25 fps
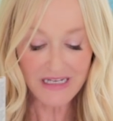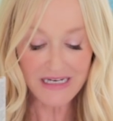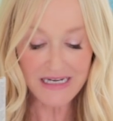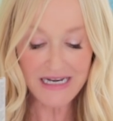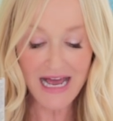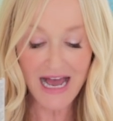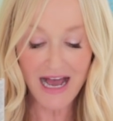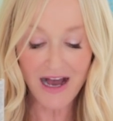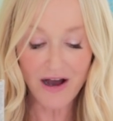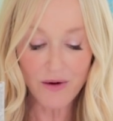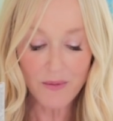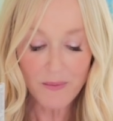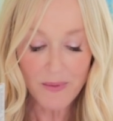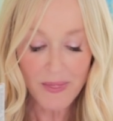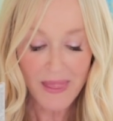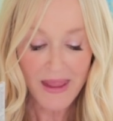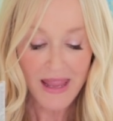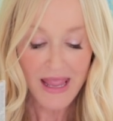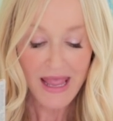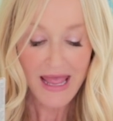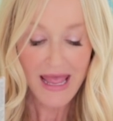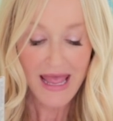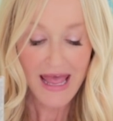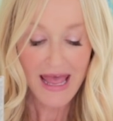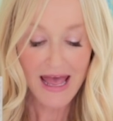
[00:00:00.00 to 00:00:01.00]
Now,
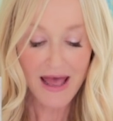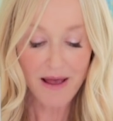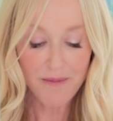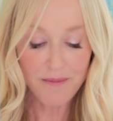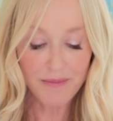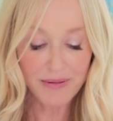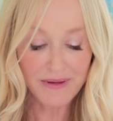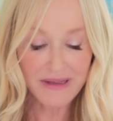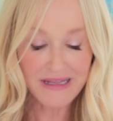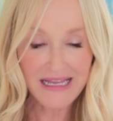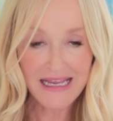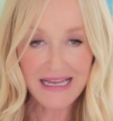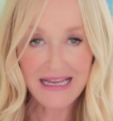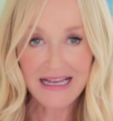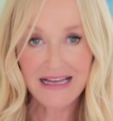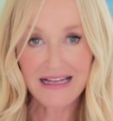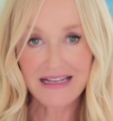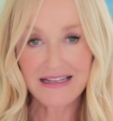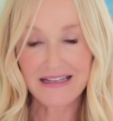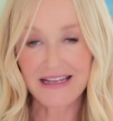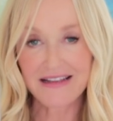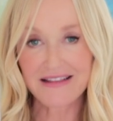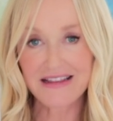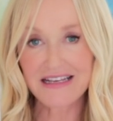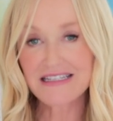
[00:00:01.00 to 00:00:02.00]

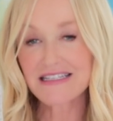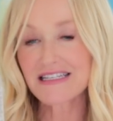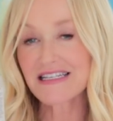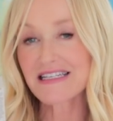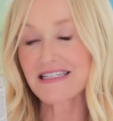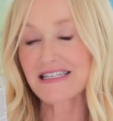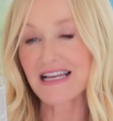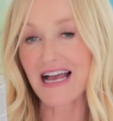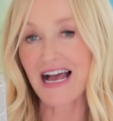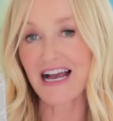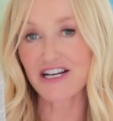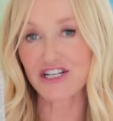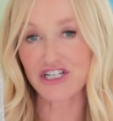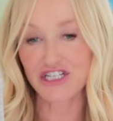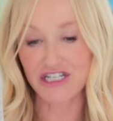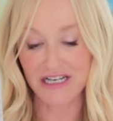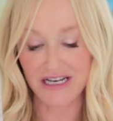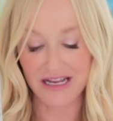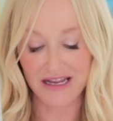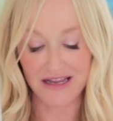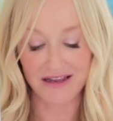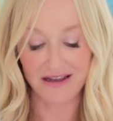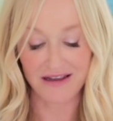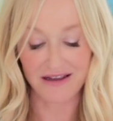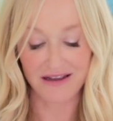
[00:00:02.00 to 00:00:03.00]
Emblica, this is
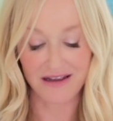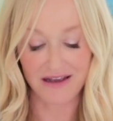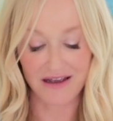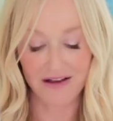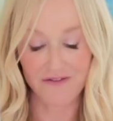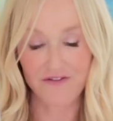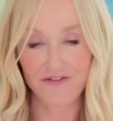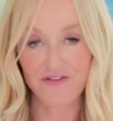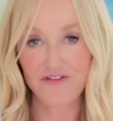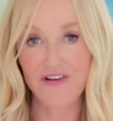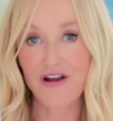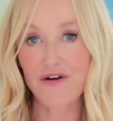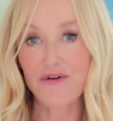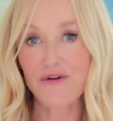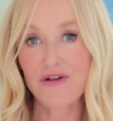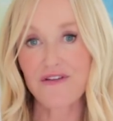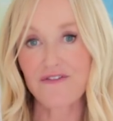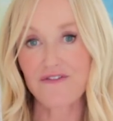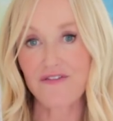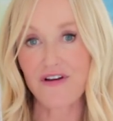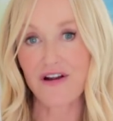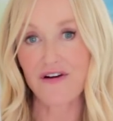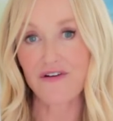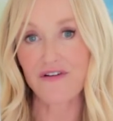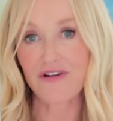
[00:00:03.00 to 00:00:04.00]
actually a very,
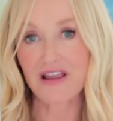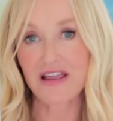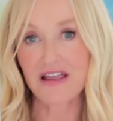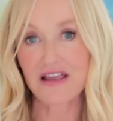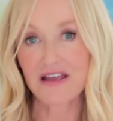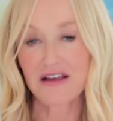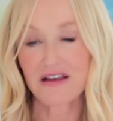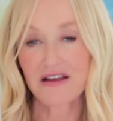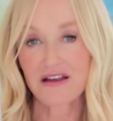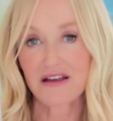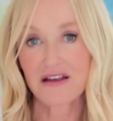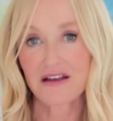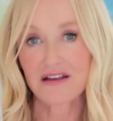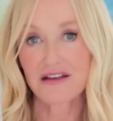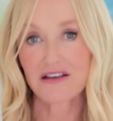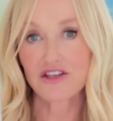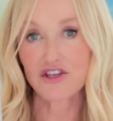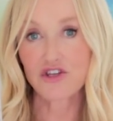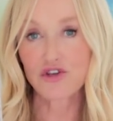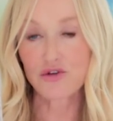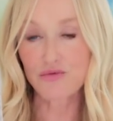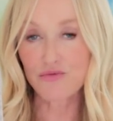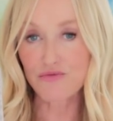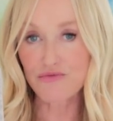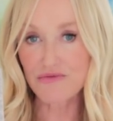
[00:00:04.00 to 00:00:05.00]
very
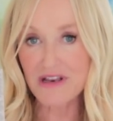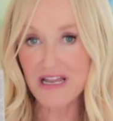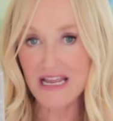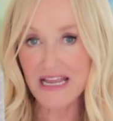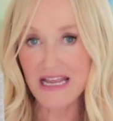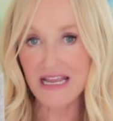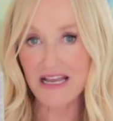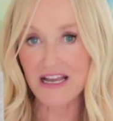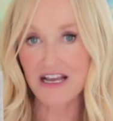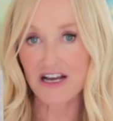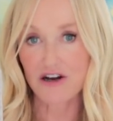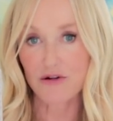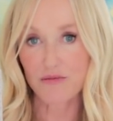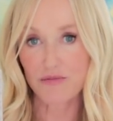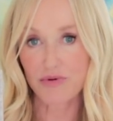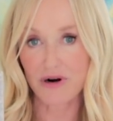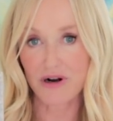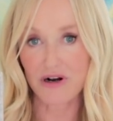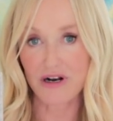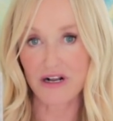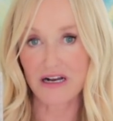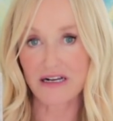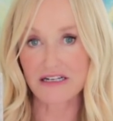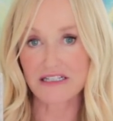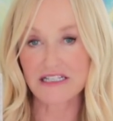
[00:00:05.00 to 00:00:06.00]
unique
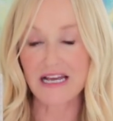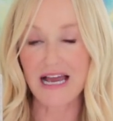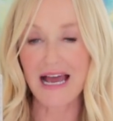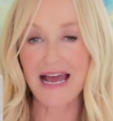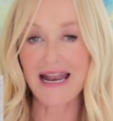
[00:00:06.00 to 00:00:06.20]
product.